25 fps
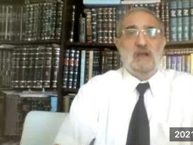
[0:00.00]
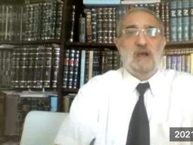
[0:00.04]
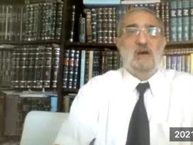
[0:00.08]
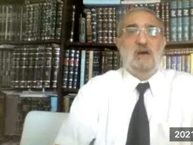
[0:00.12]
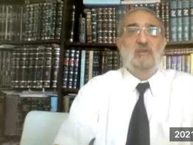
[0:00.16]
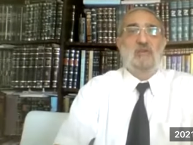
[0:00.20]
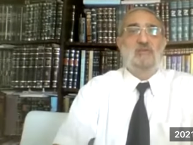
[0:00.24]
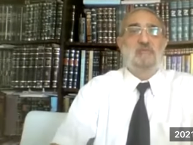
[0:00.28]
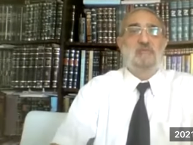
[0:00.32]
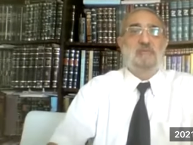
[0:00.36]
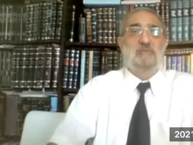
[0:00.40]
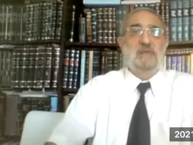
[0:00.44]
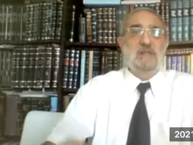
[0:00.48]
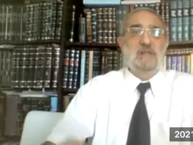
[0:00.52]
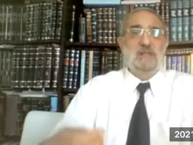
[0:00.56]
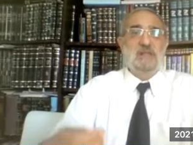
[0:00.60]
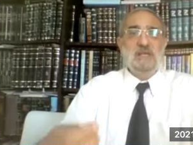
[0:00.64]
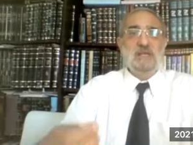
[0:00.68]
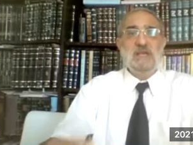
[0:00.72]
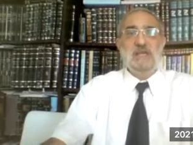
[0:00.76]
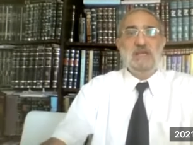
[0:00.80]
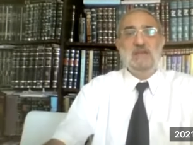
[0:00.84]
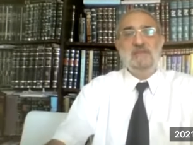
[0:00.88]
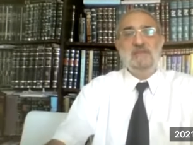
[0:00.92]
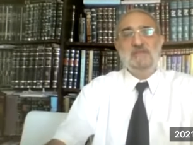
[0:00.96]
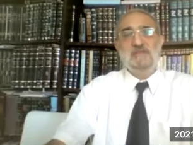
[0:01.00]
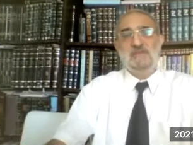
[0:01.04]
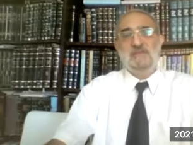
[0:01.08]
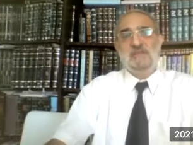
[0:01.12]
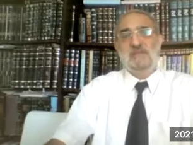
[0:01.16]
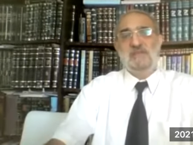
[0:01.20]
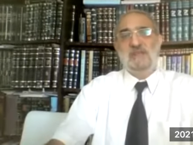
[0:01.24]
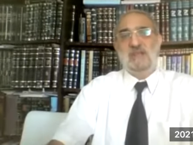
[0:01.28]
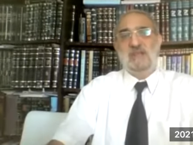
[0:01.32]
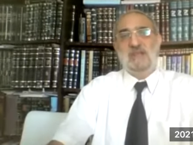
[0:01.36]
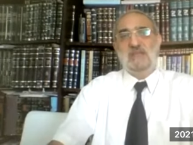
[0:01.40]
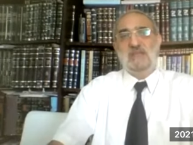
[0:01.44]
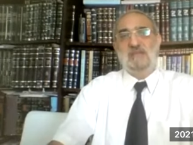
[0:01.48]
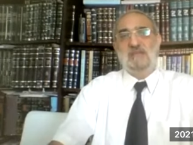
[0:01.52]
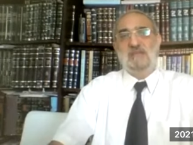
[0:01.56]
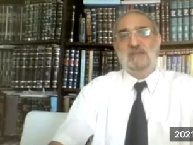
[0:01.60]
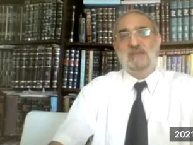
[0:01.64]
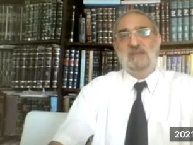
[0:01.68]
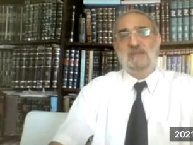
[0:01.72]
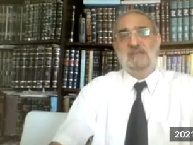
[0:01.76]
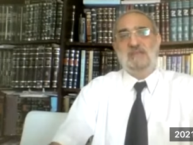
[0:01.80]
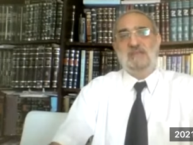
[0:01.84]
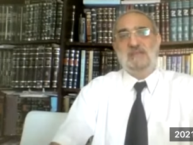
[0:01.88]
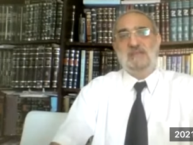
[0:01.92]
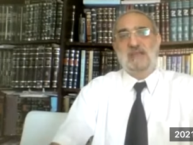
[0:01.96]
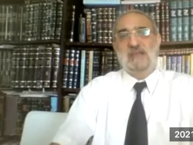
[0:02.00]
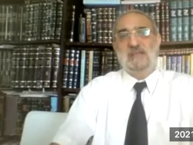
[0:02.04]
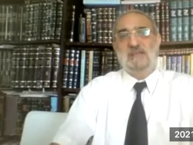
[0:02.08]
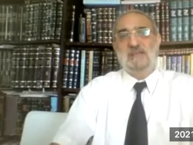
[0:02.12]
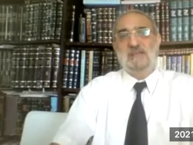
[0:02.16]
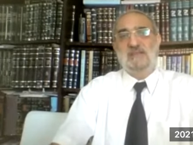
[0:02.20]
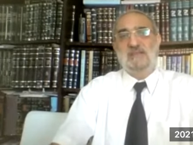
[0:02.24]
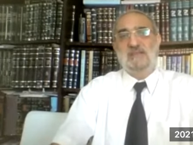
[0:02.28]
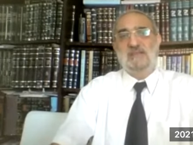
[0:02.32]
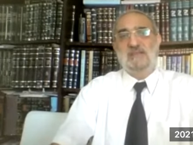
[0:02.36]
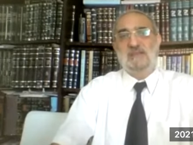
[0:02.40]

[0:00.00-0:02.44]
our beliefs, it means that